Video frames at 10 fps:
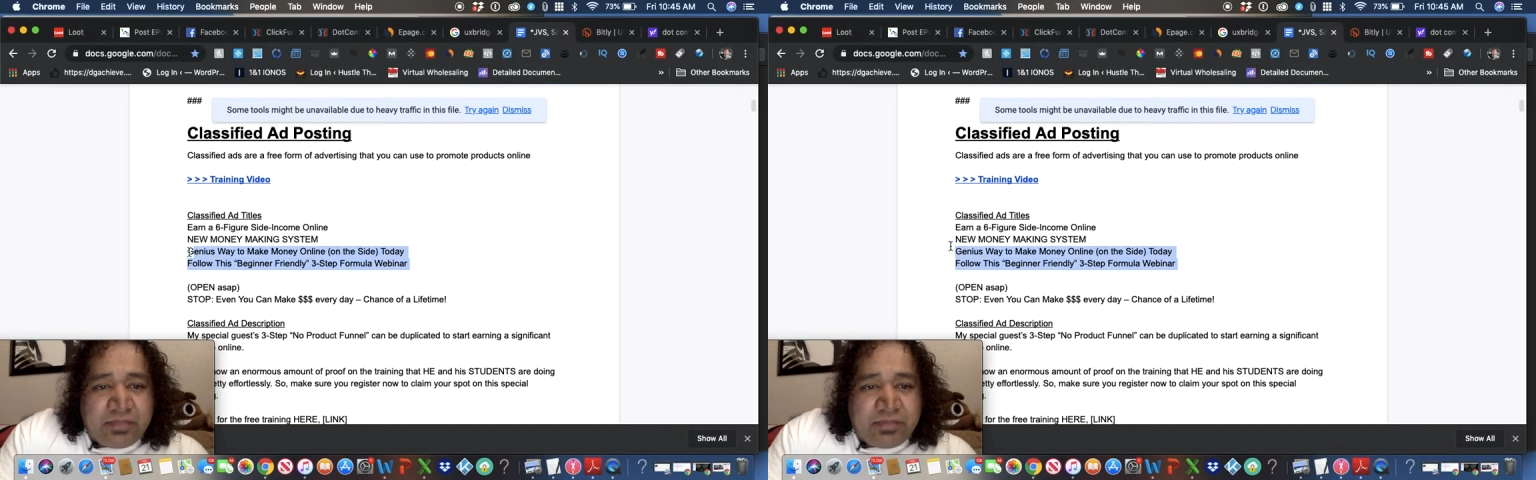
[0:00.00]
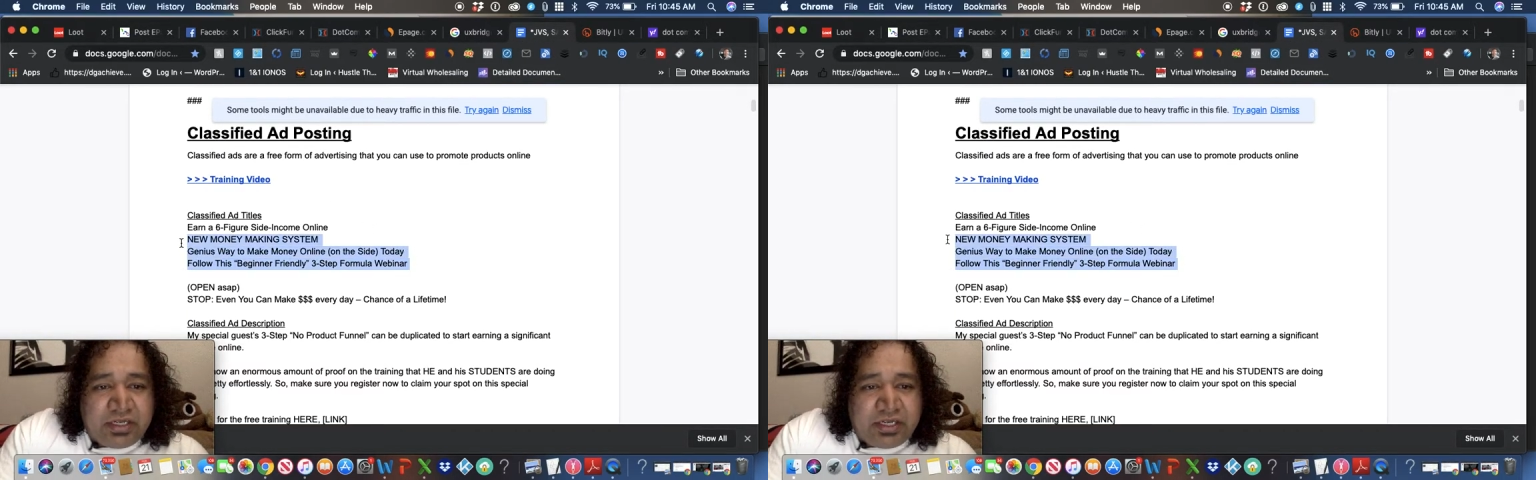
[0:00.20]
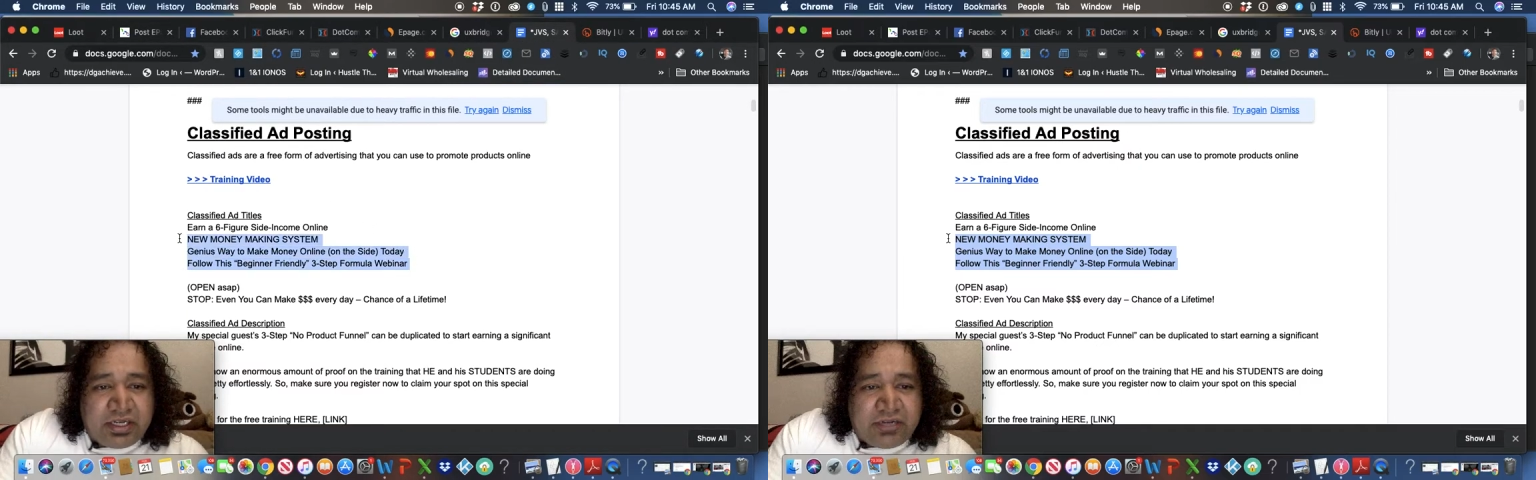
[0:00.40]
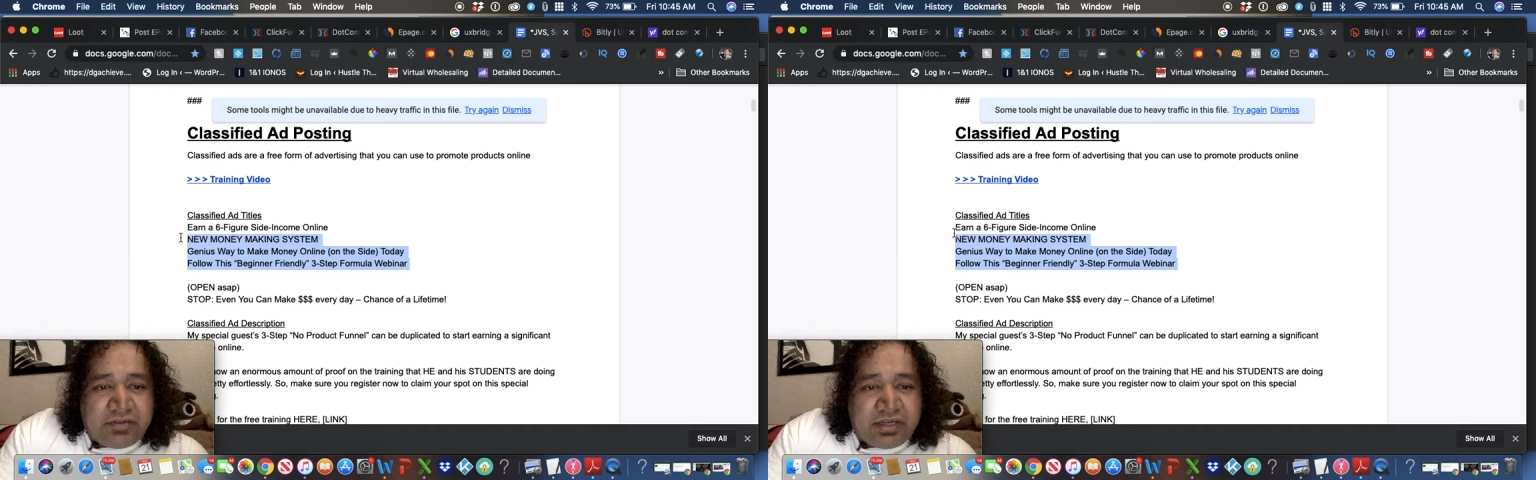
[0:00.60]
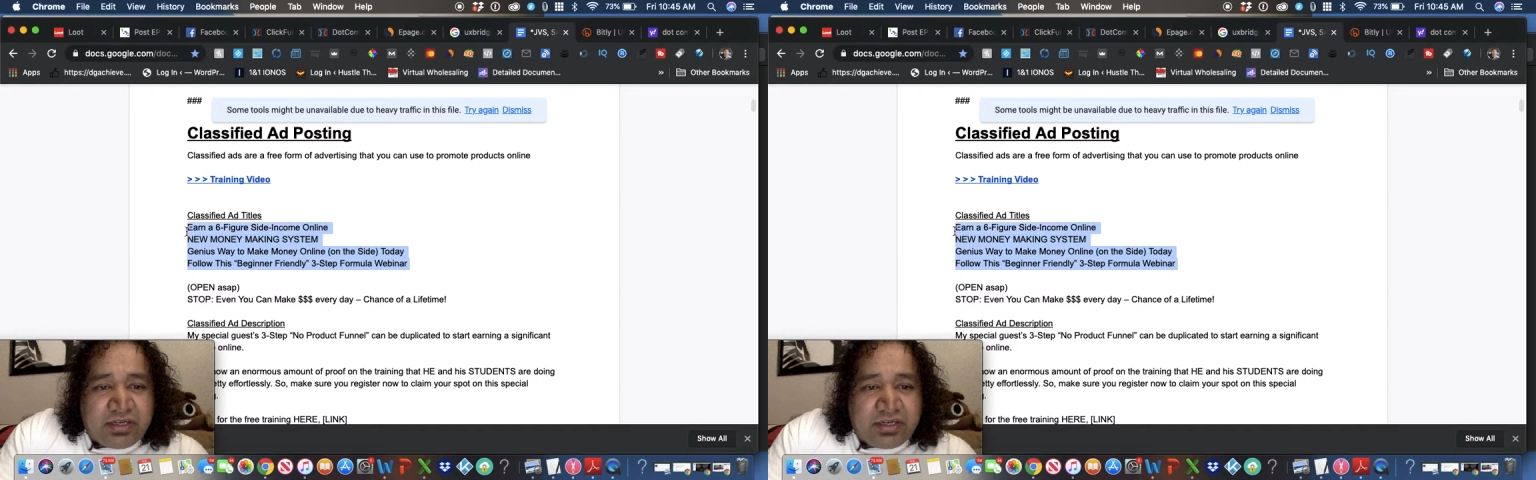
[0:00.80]
I have
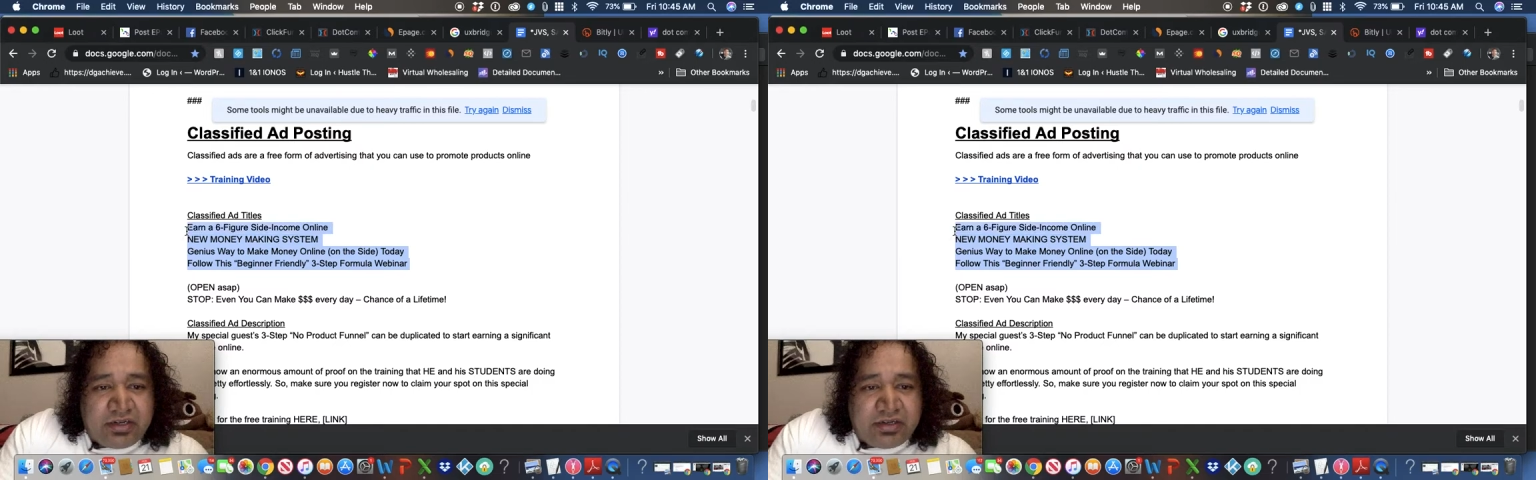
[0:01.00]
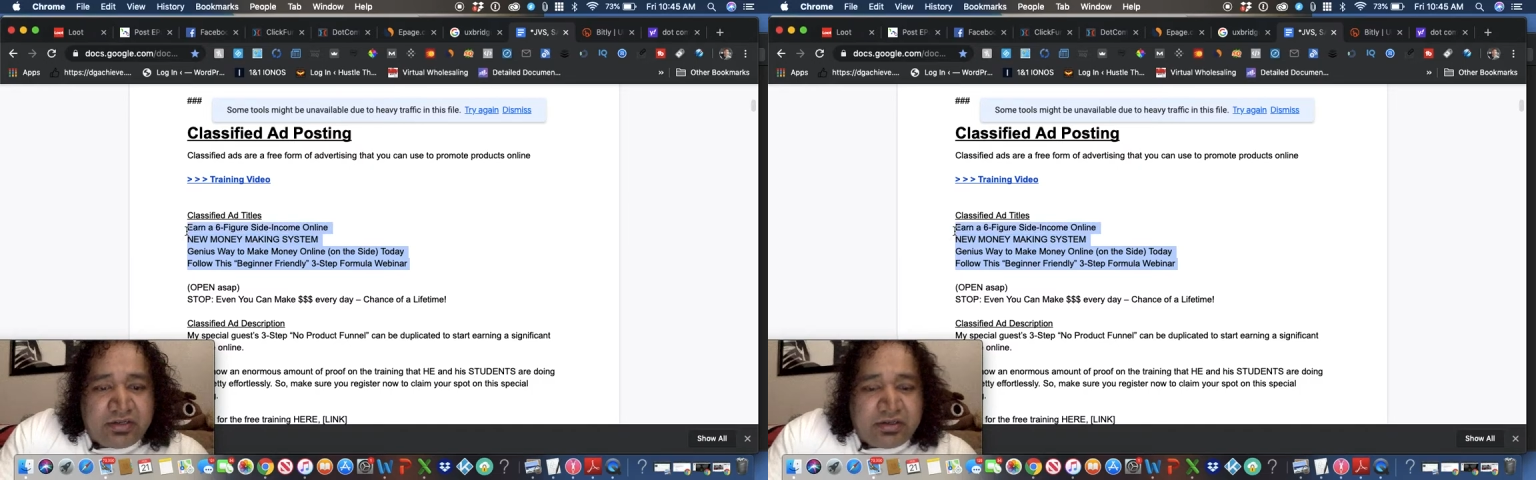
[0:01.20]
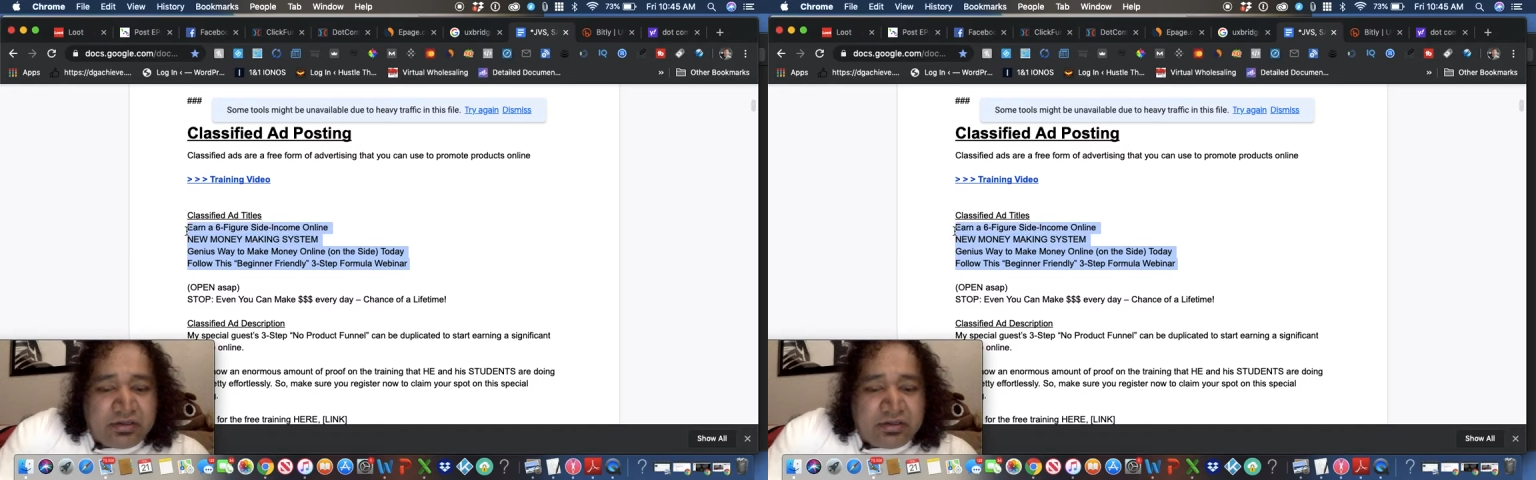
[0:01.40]
right here.